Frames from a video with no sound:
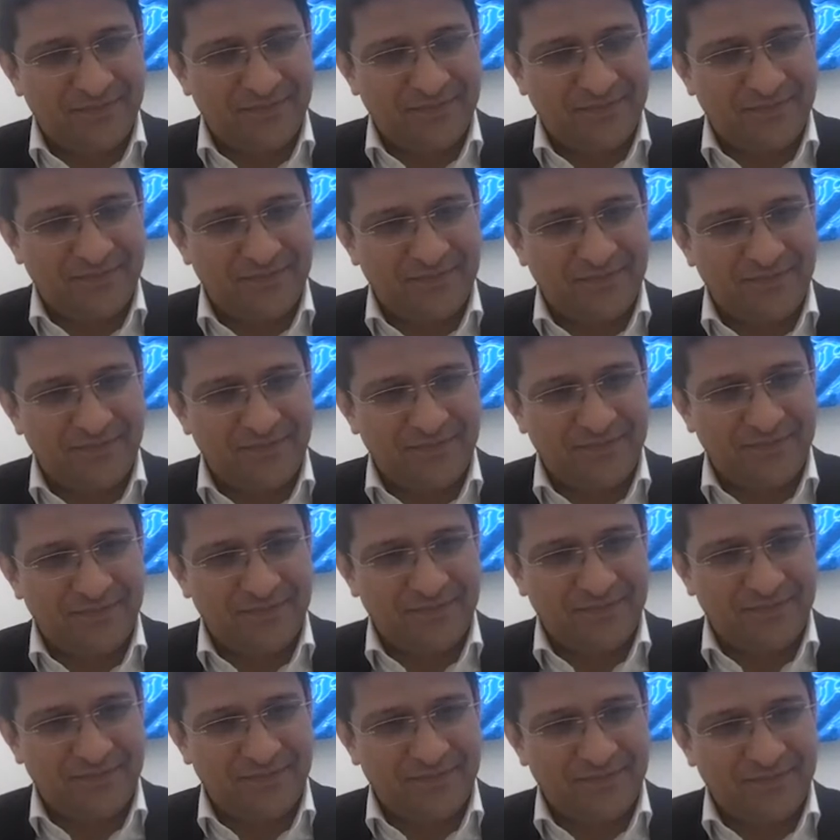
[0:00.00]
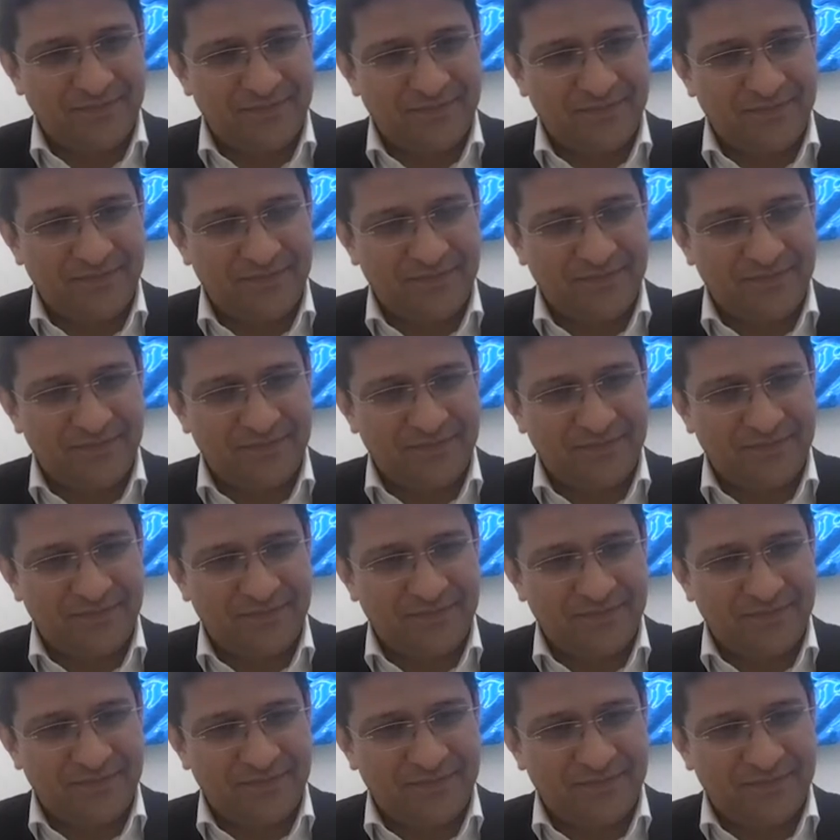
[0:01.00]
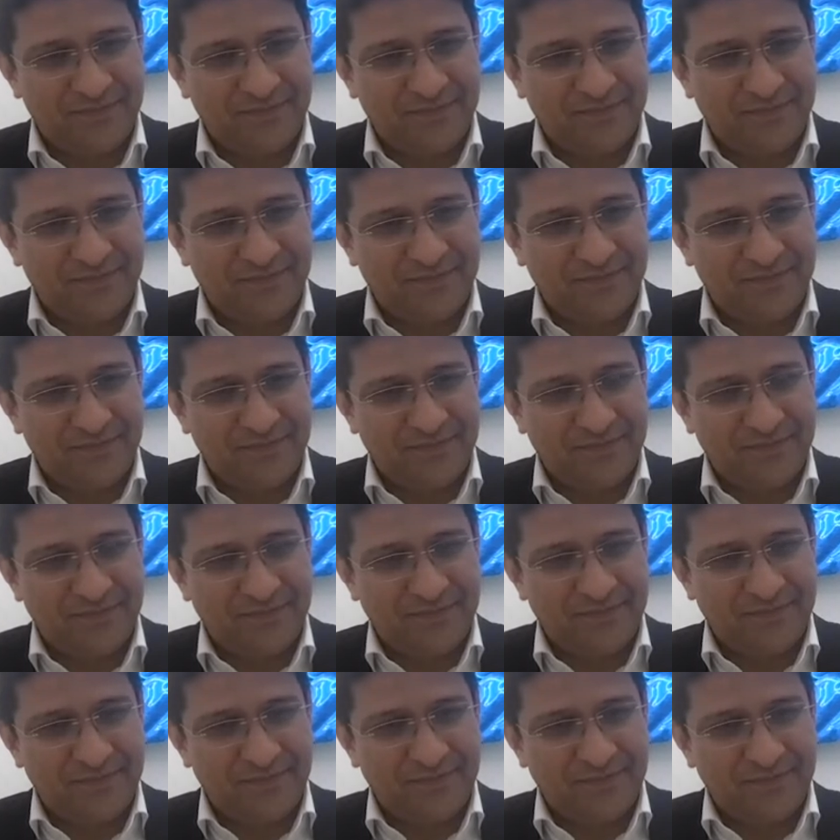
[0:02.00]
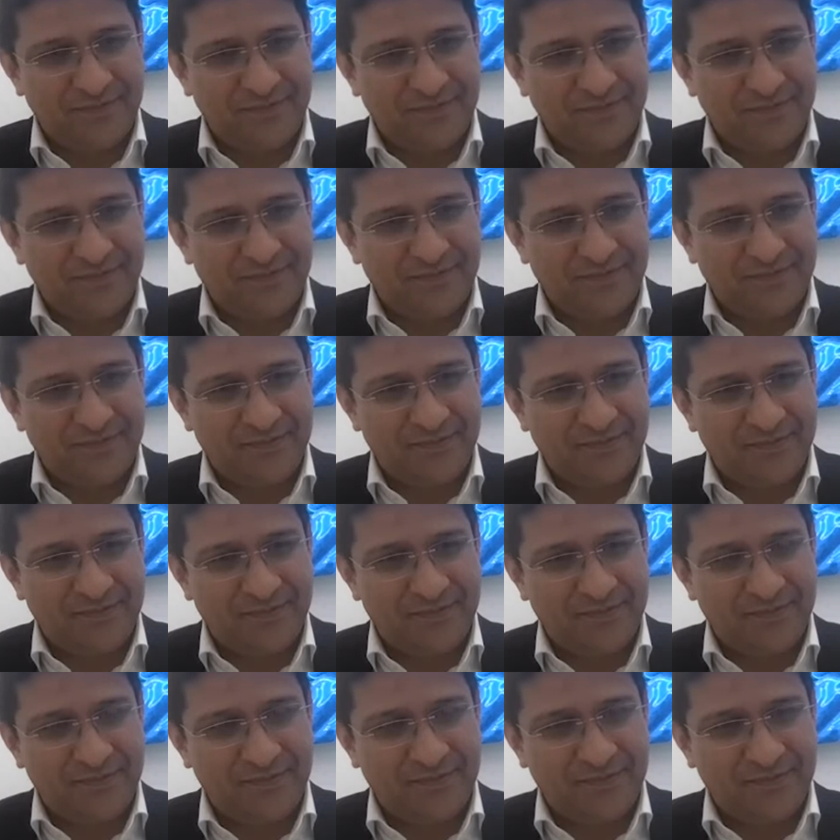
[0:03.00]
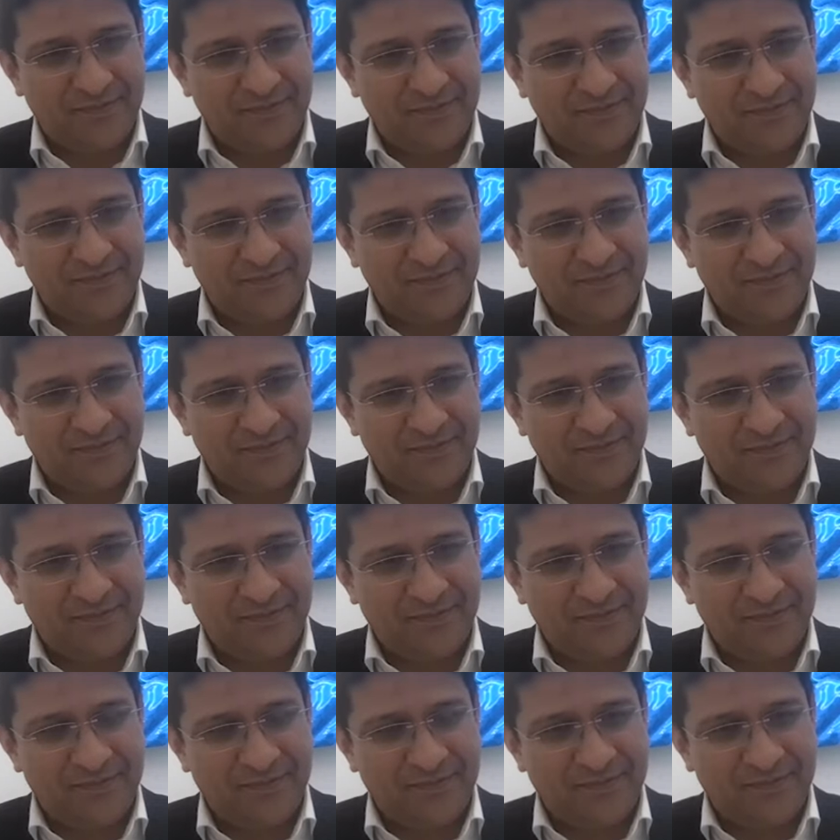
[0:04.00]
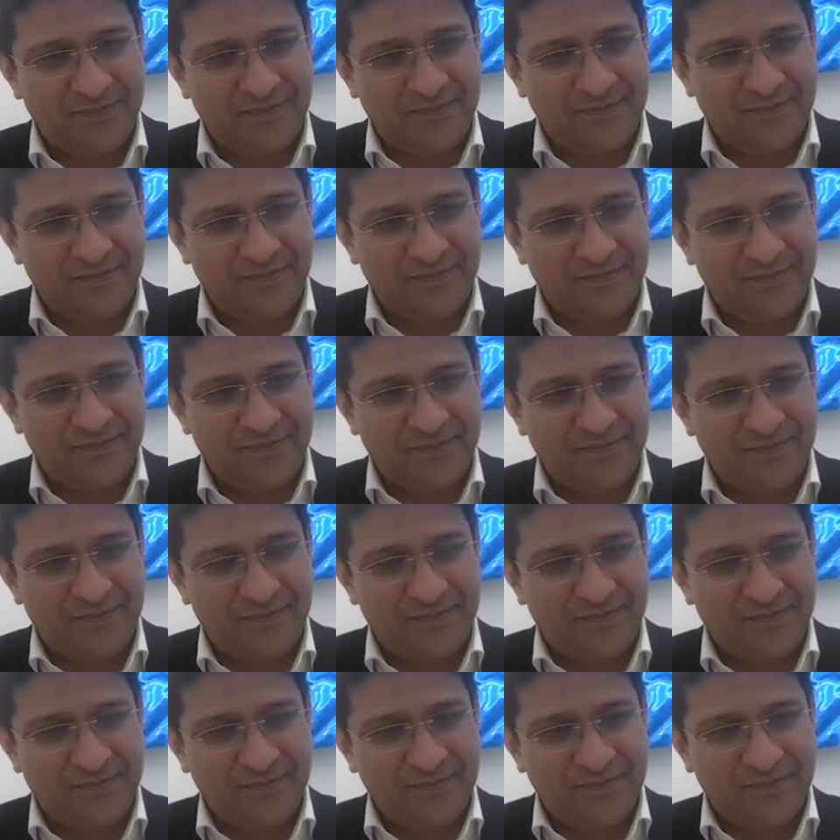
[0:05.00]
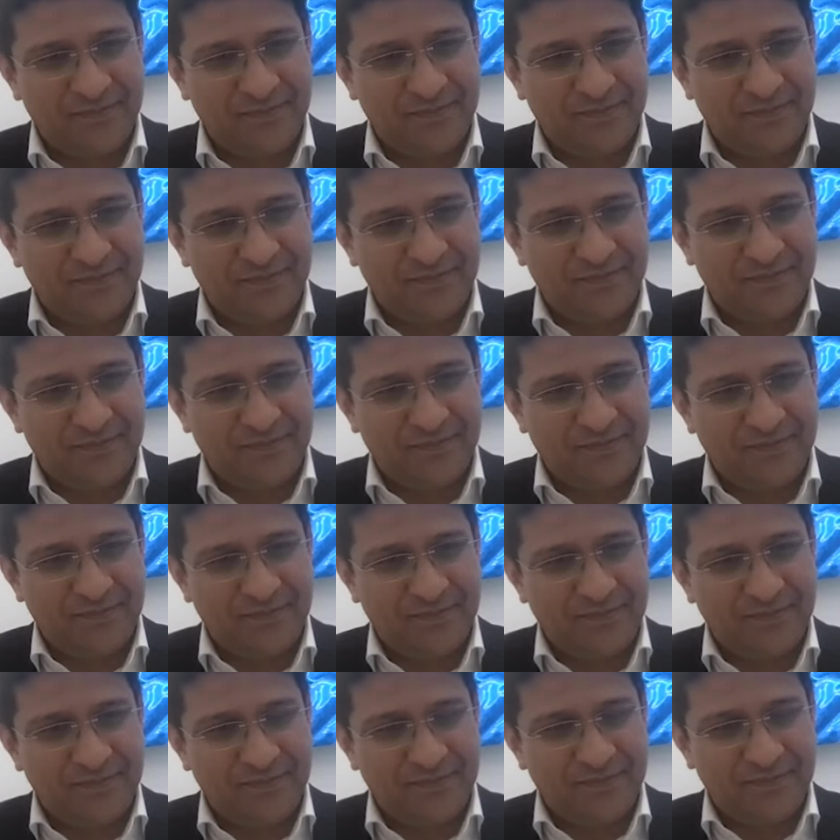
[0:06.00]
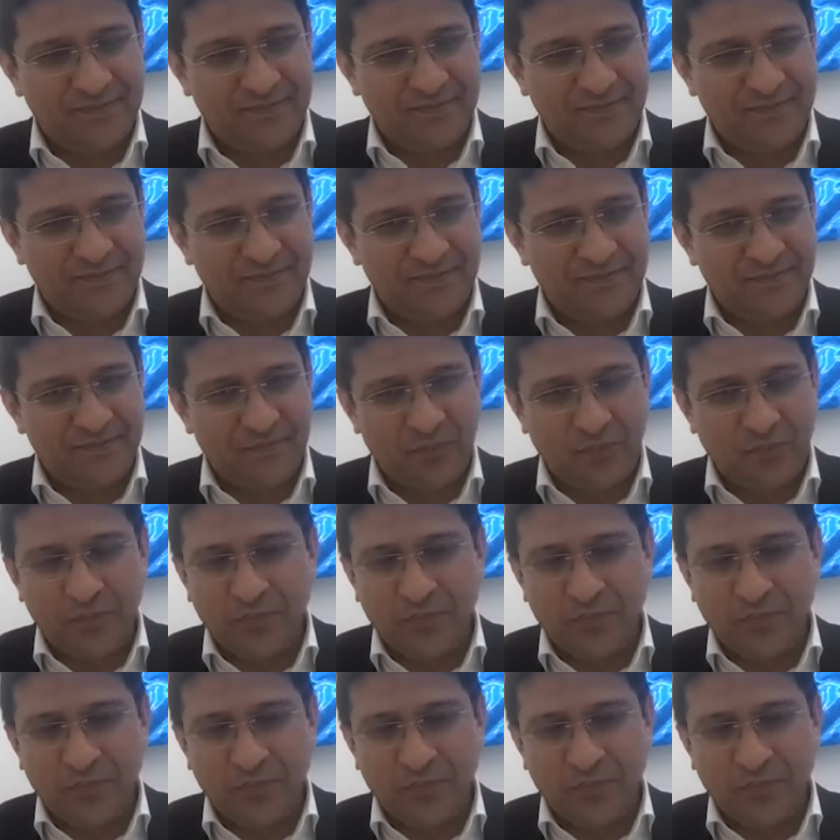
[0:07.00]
[no speech]